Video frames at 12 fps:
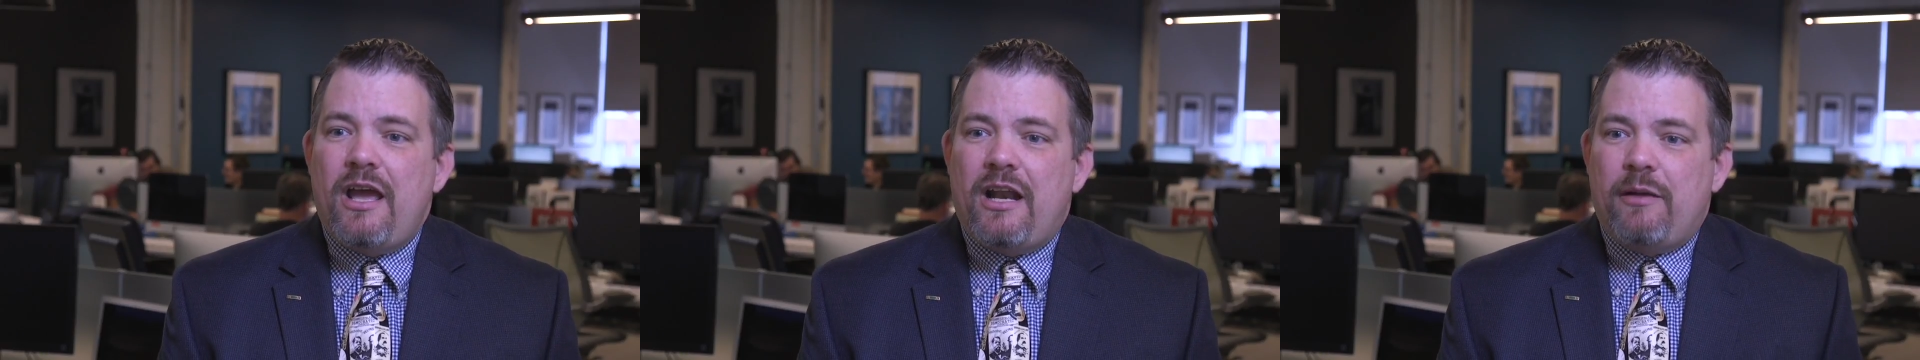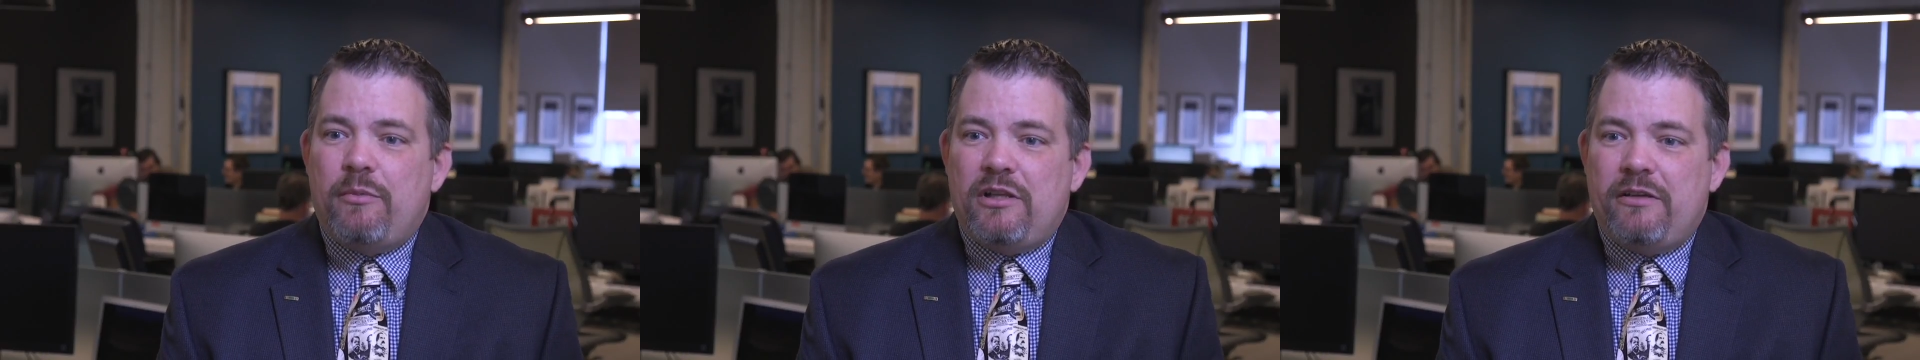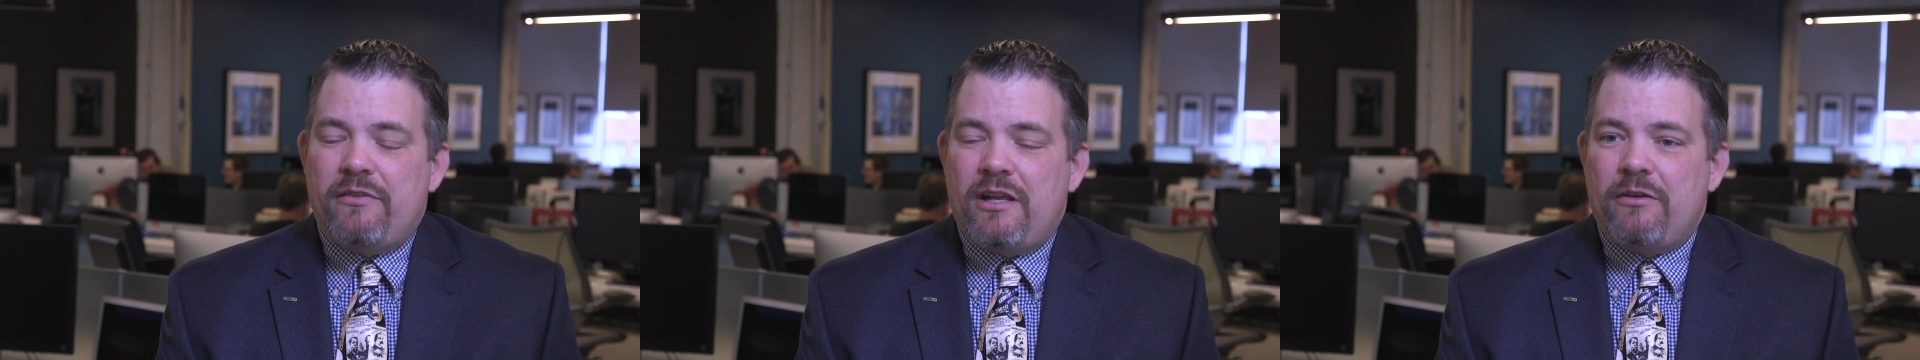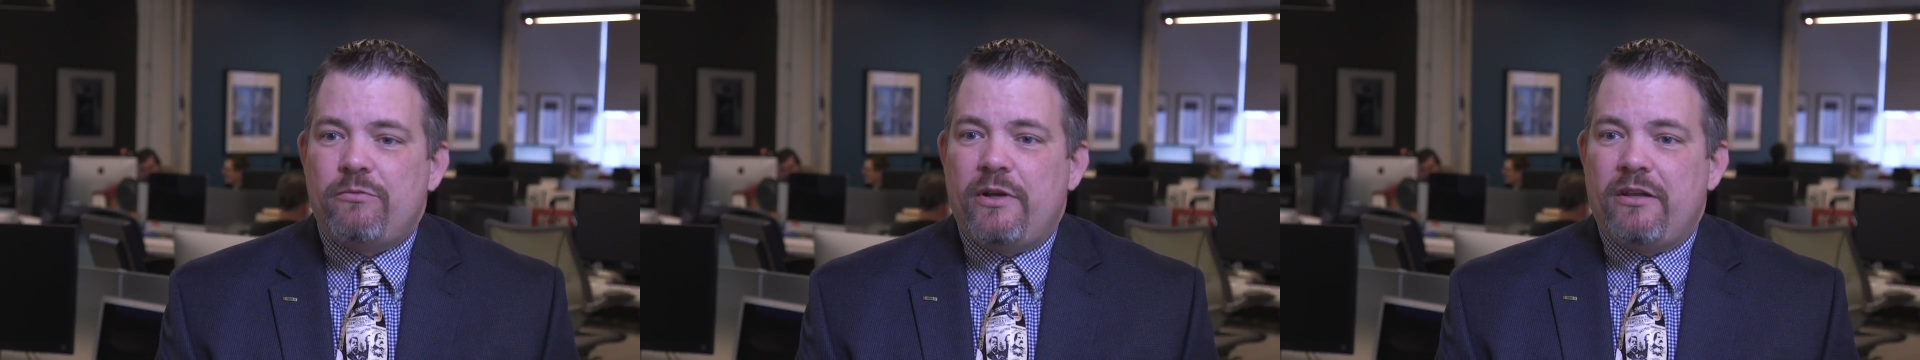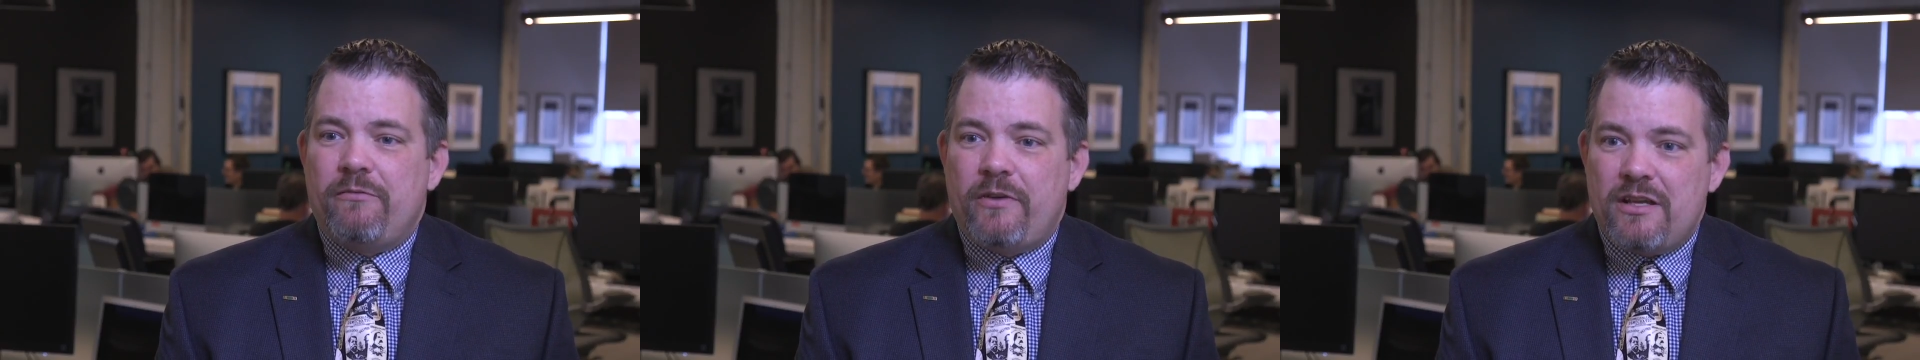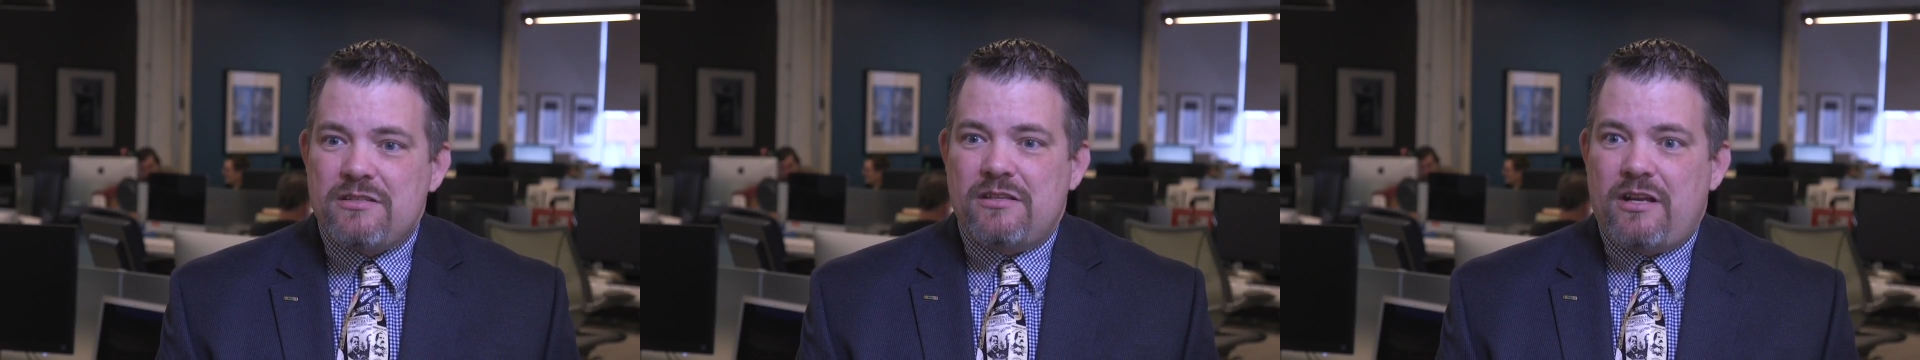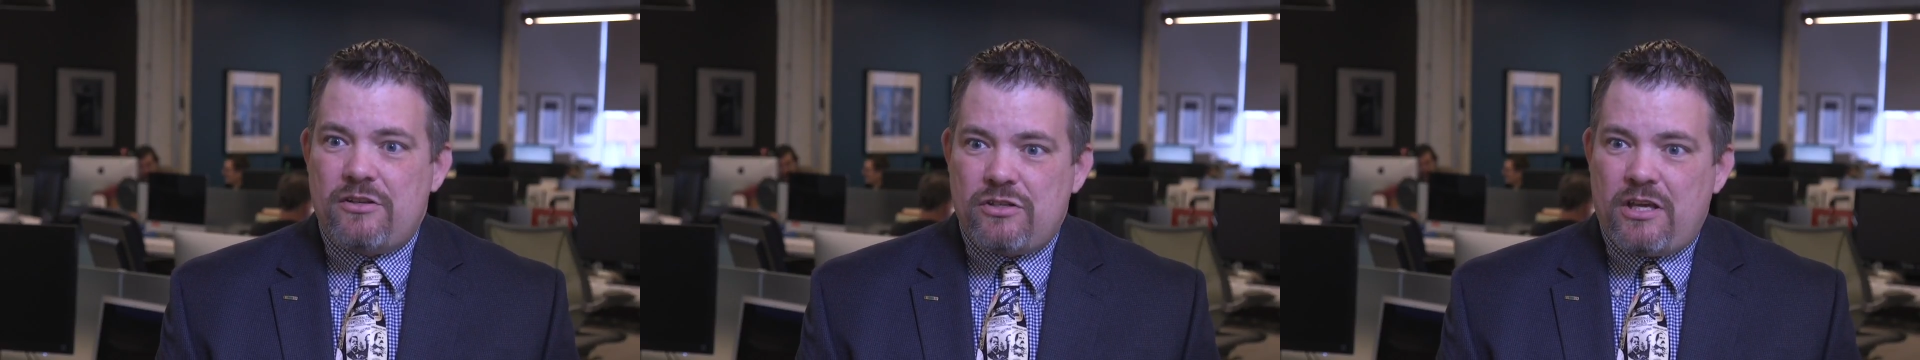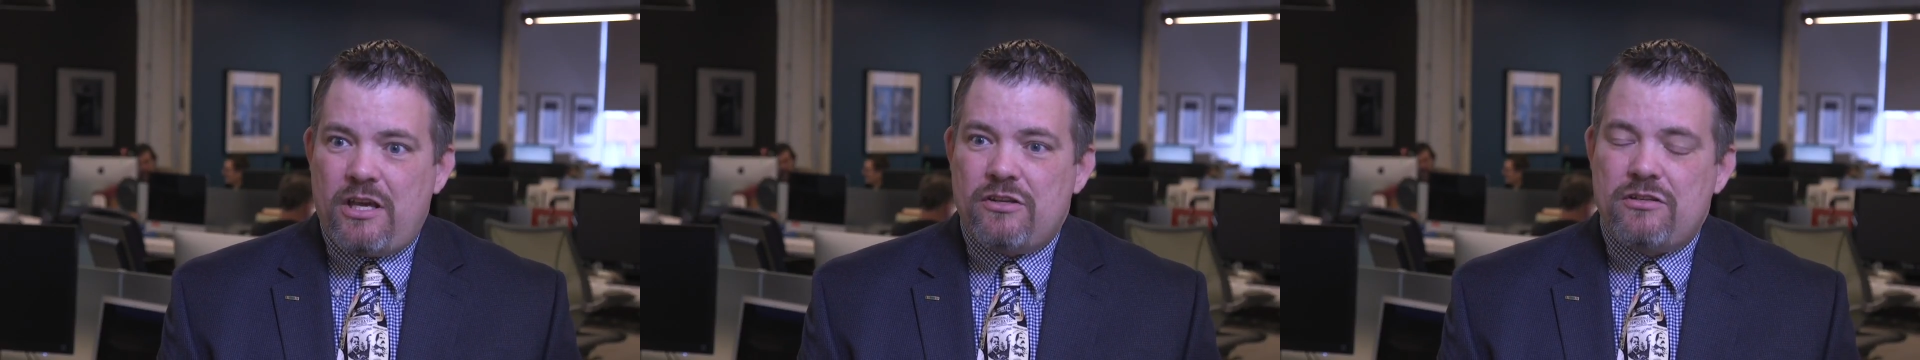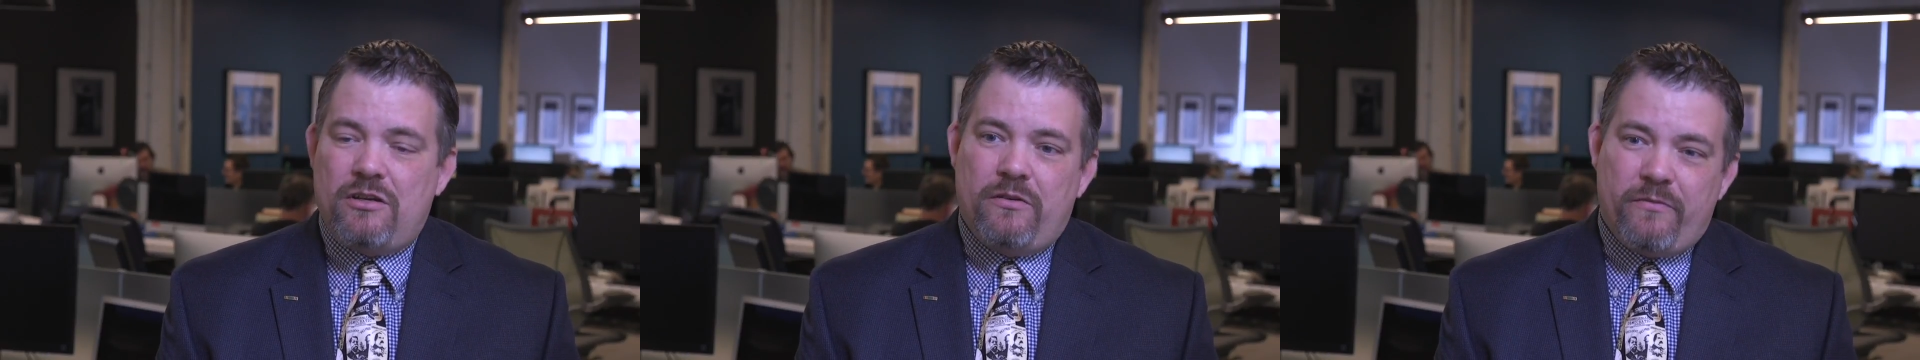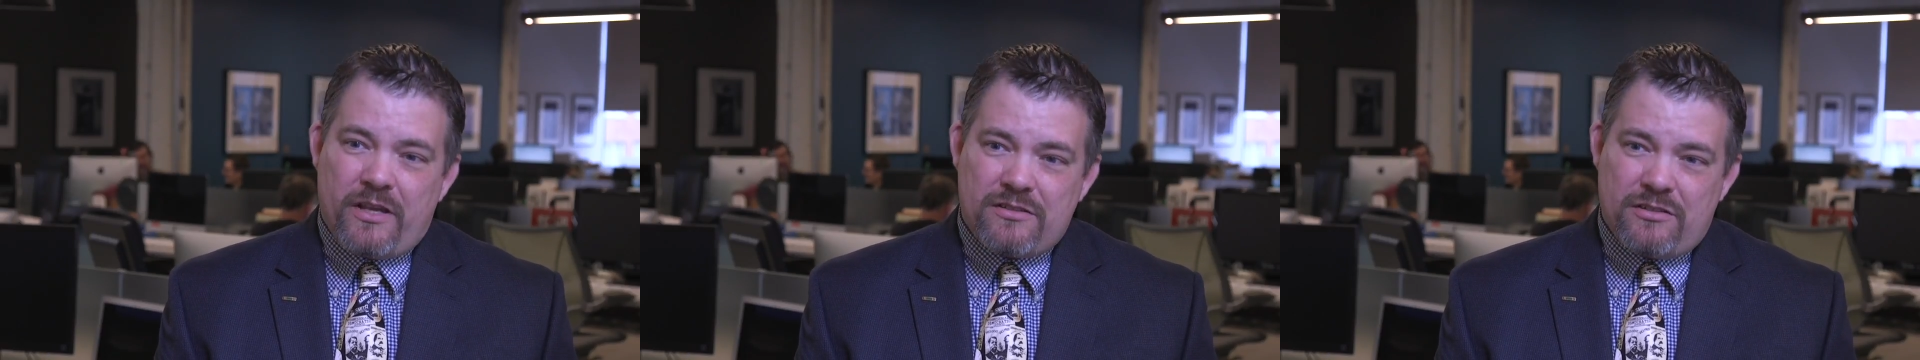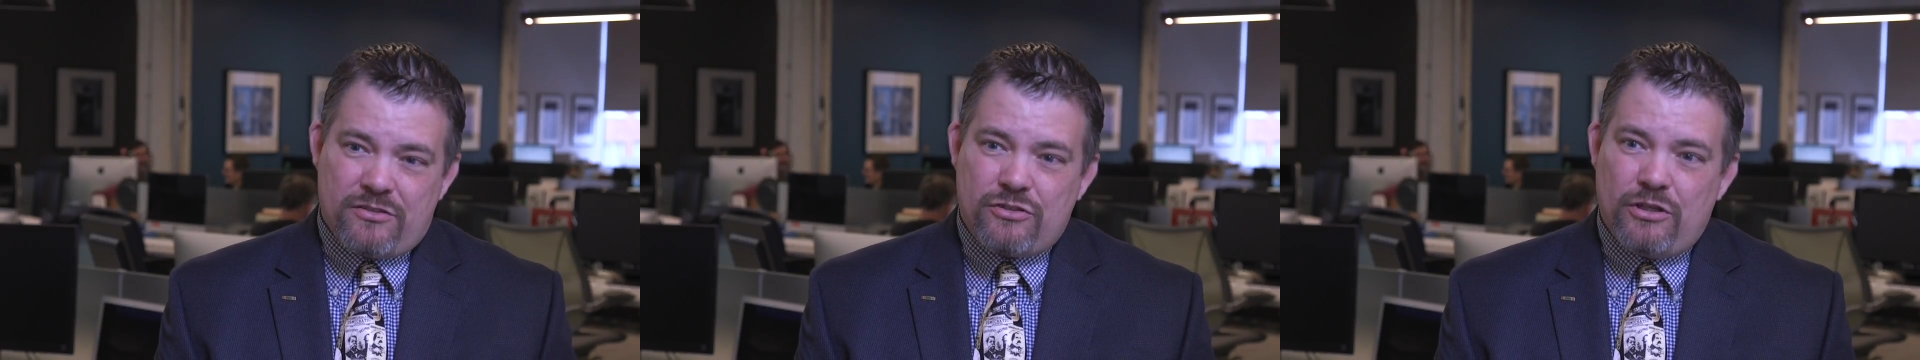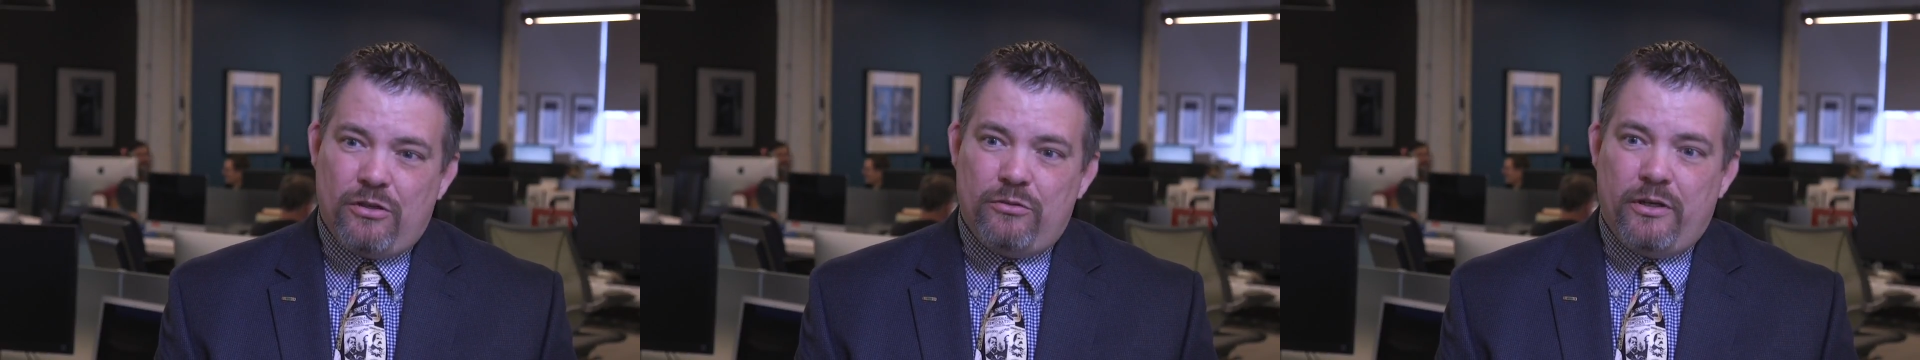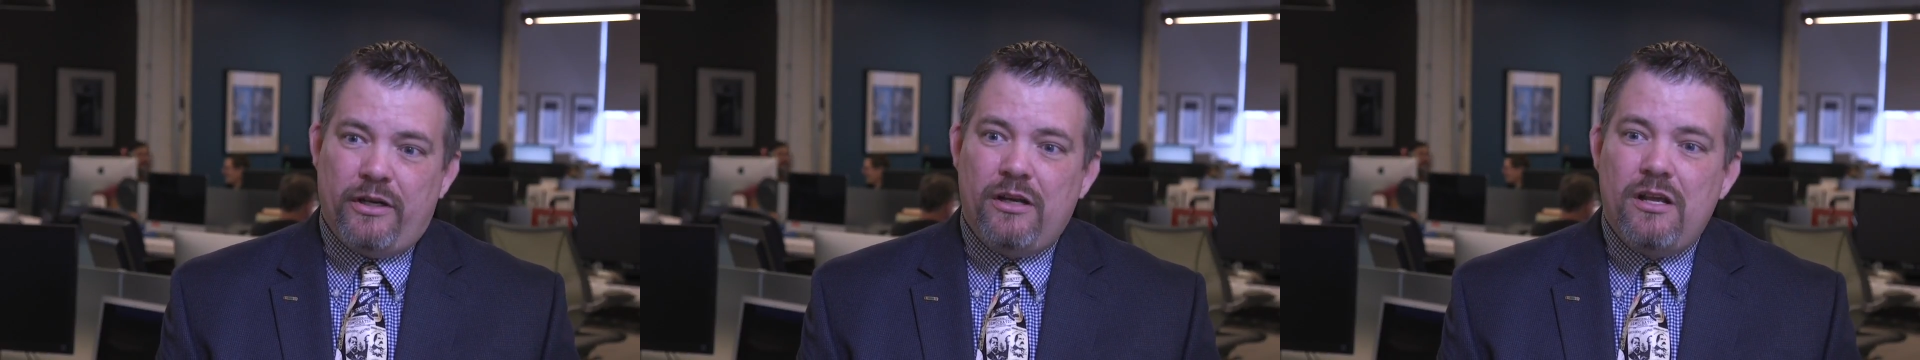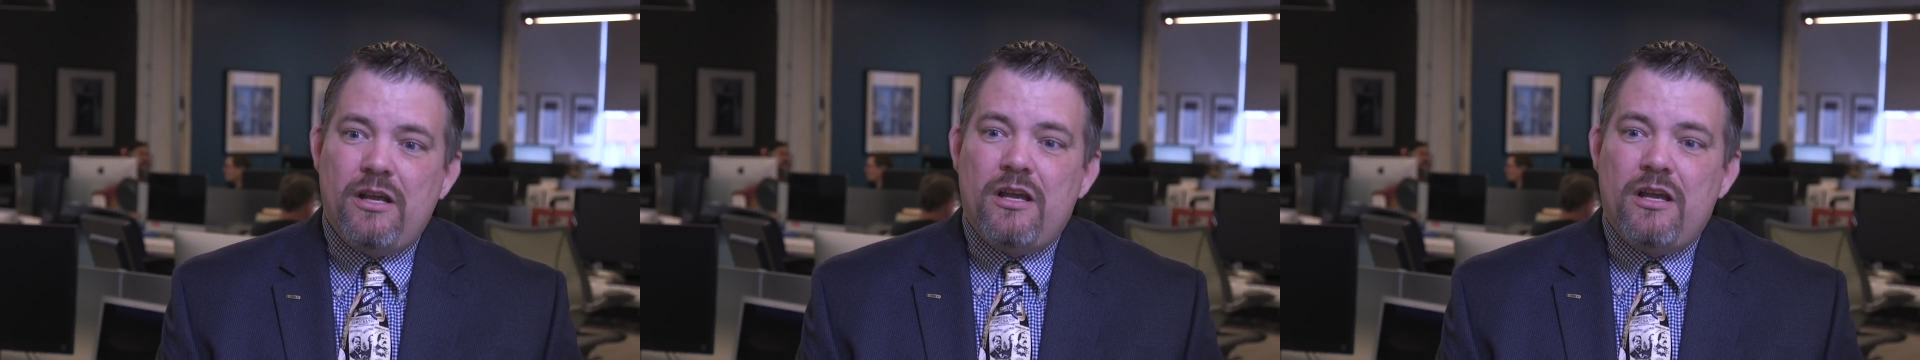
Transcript: and I believe that if we invest in education, invest in children,